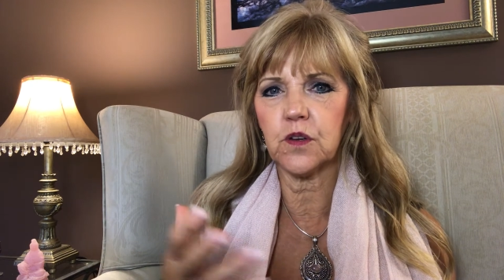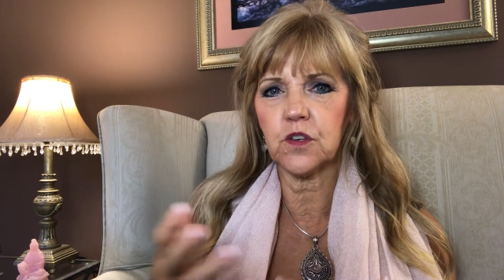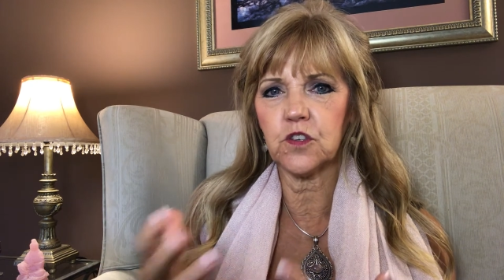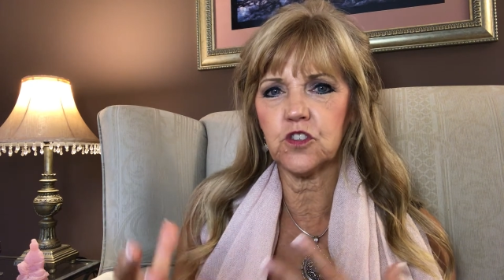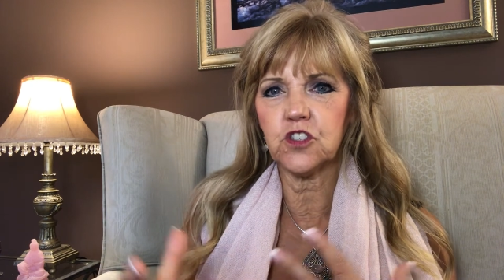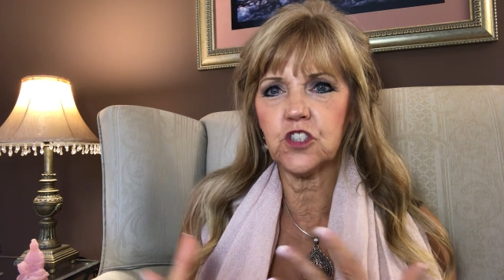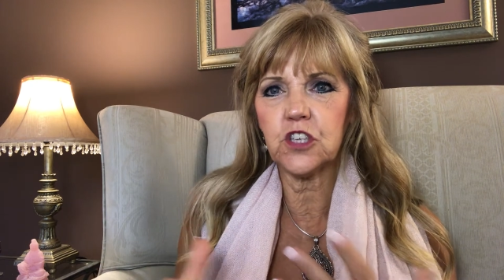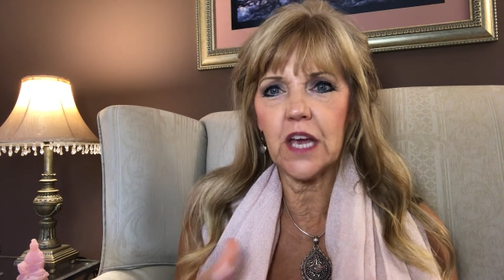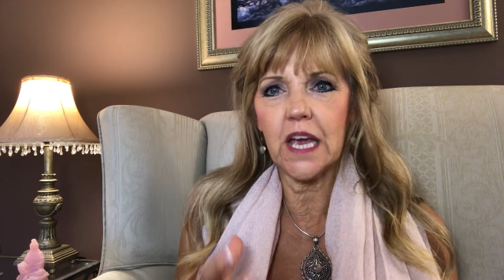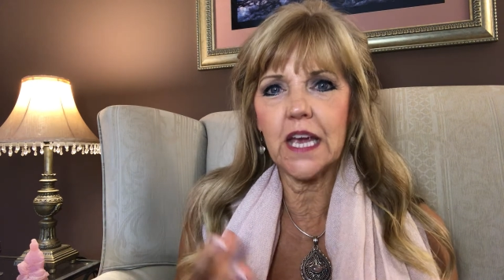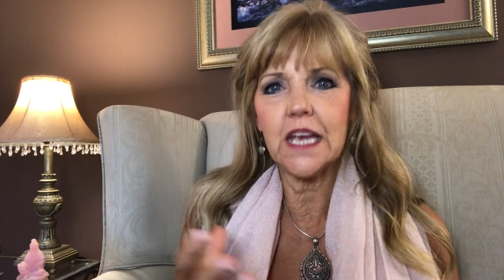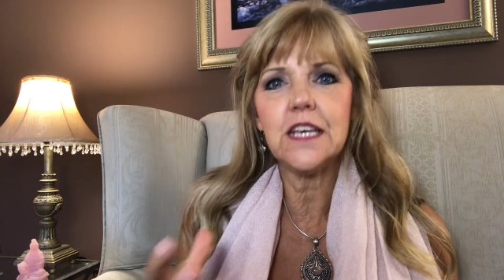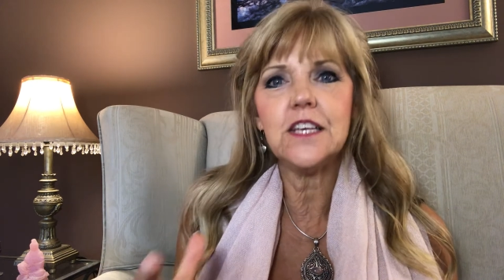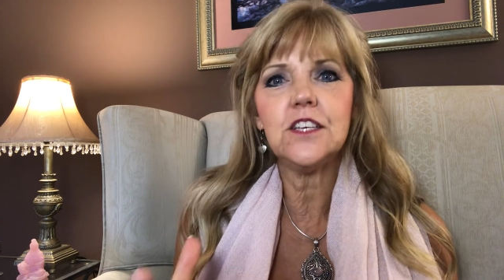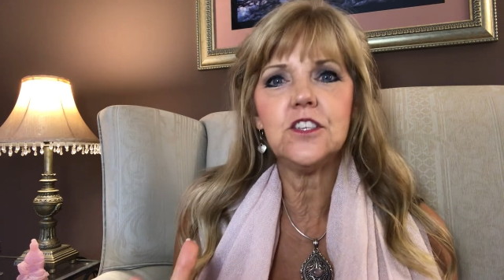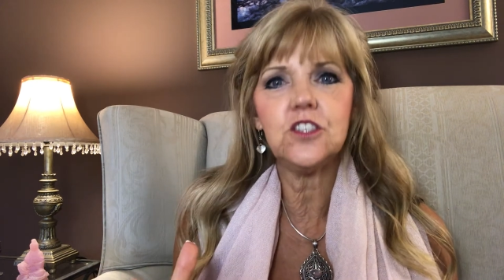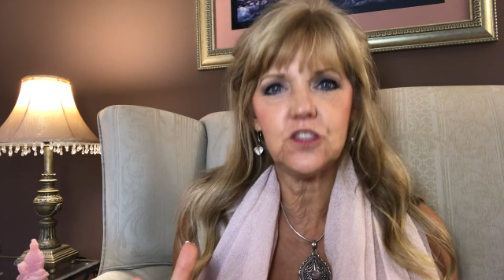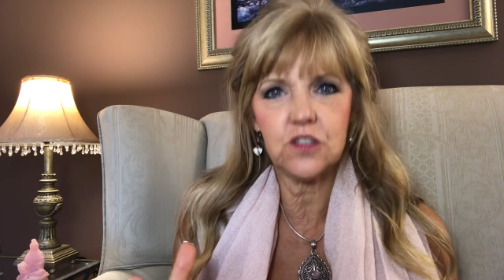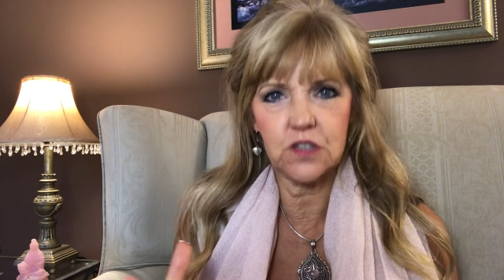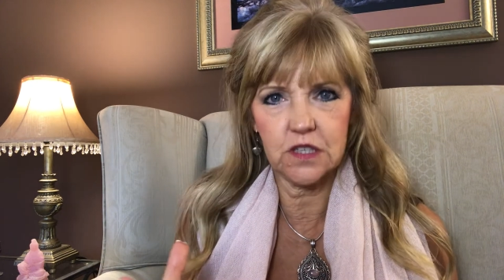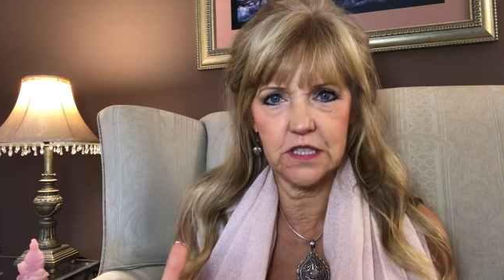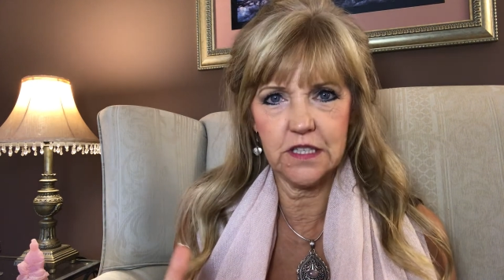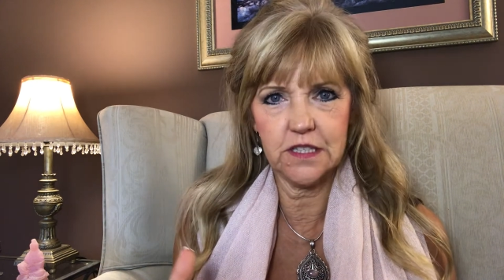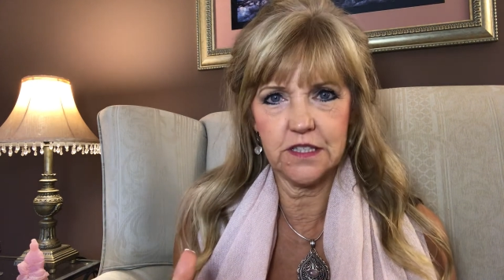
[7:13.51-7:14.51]

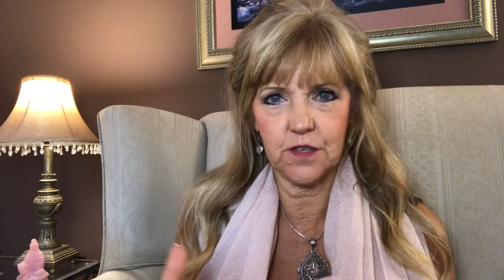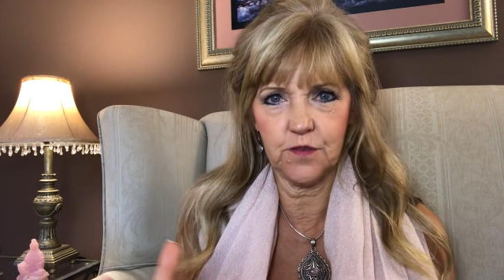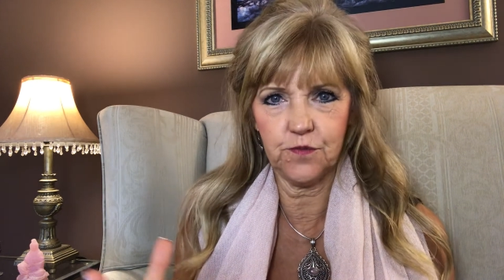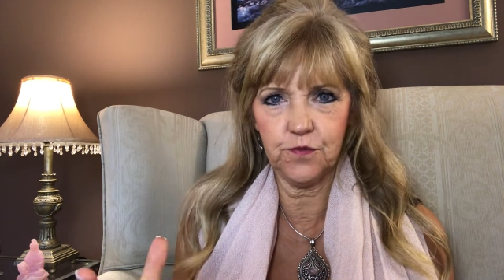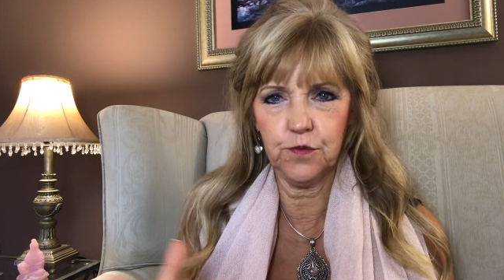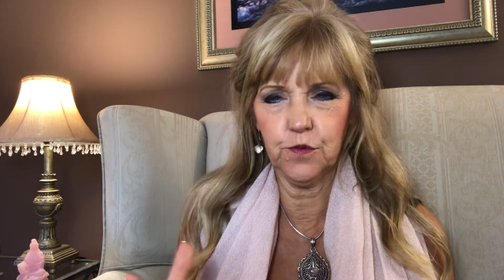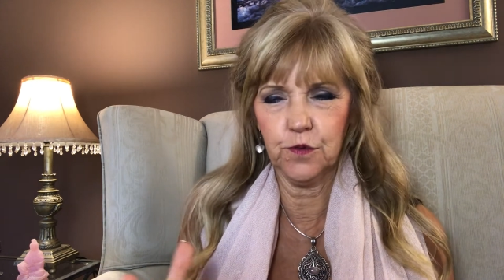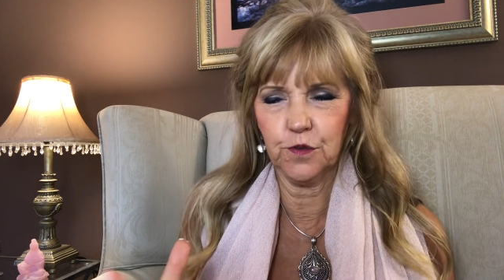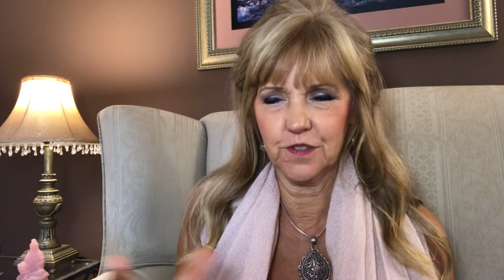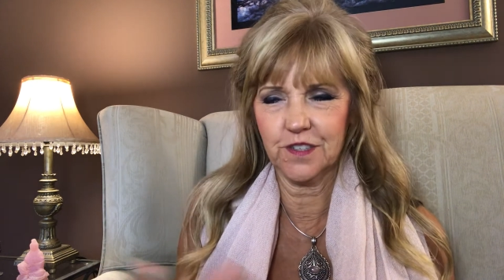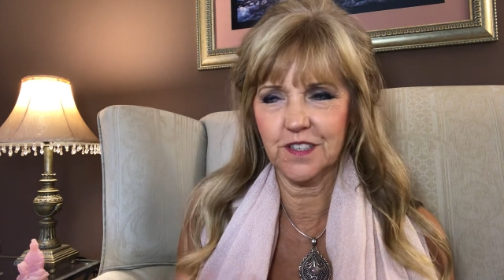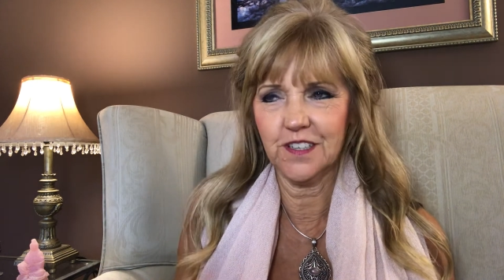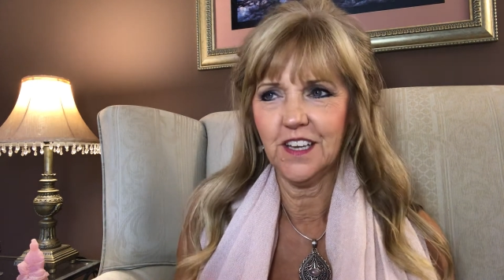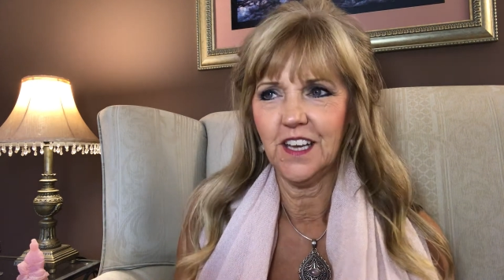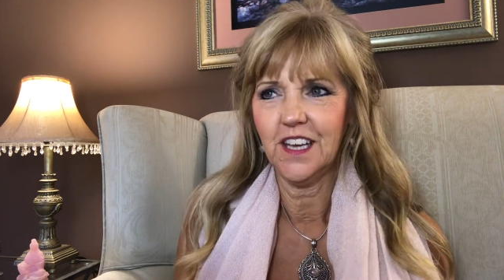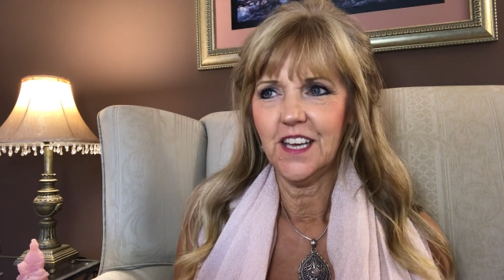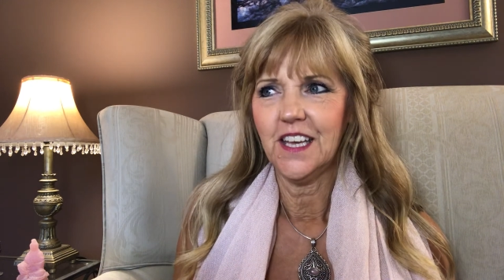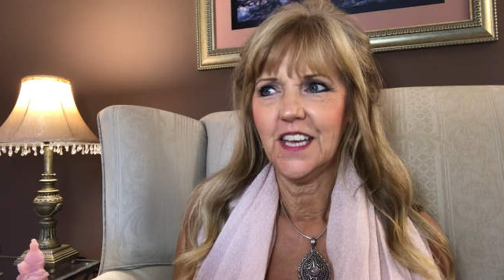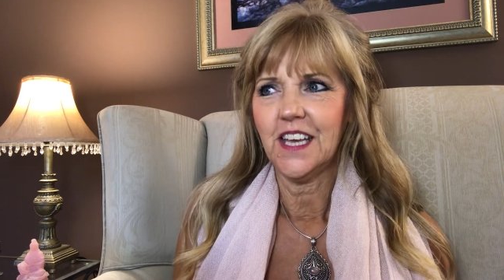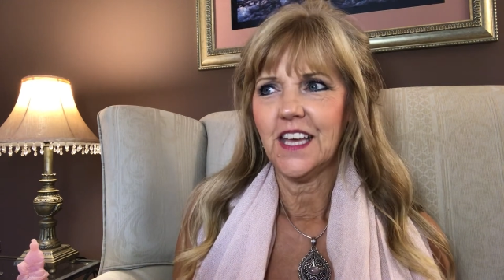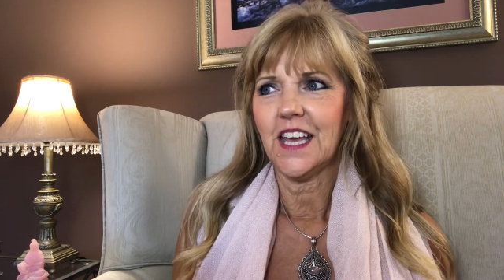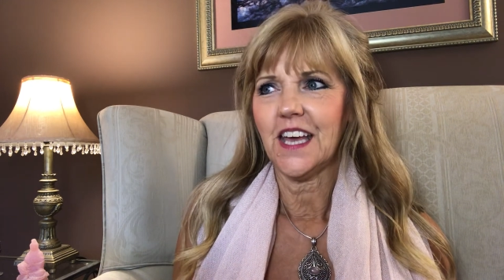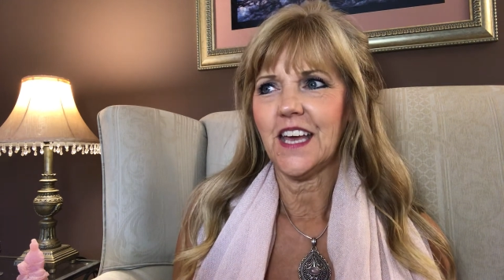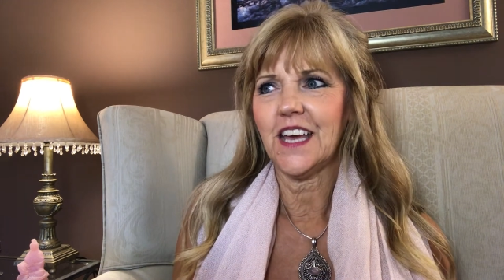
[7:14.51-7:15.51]
change is afoot.
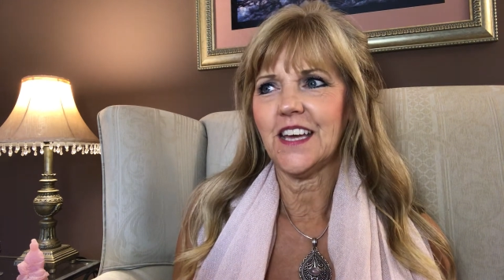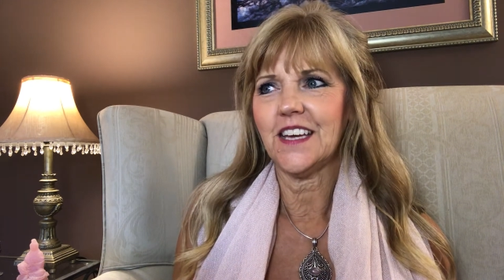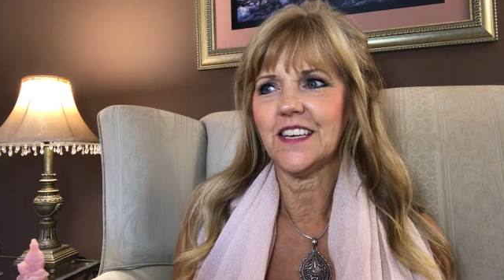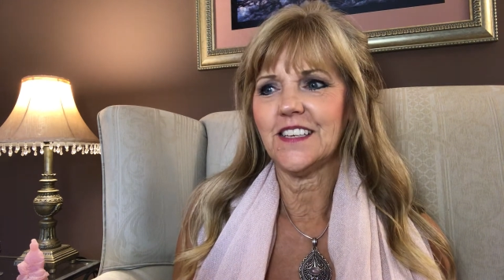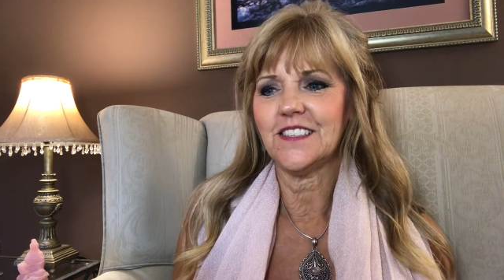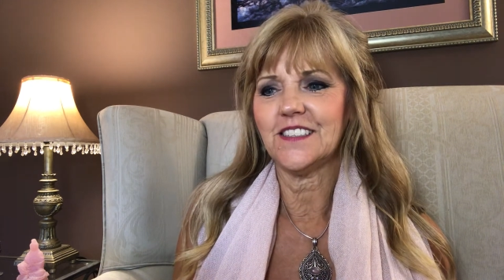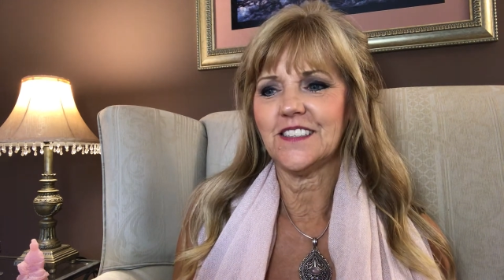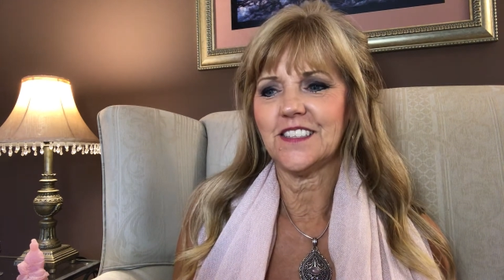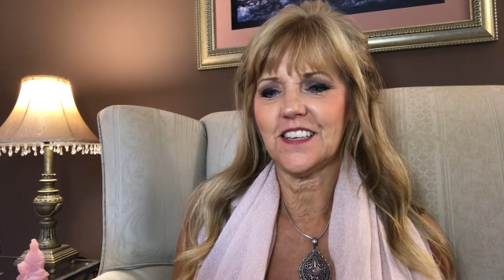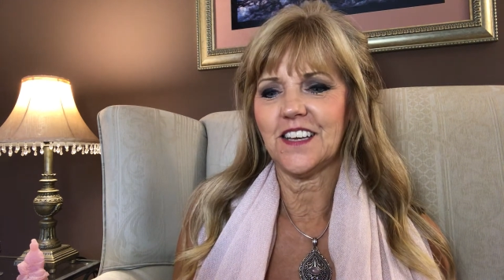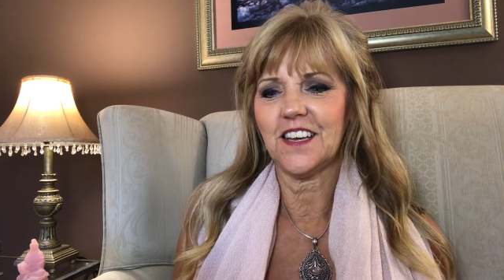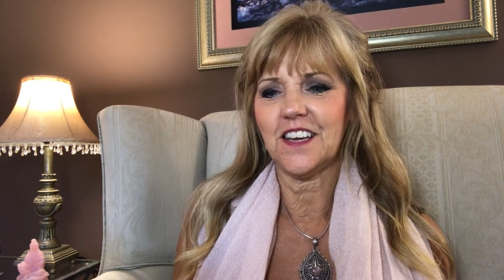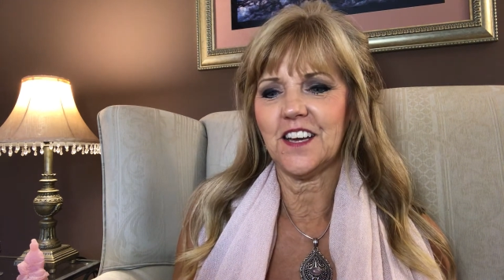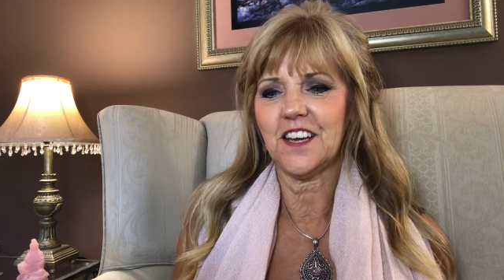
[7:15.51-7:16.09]
And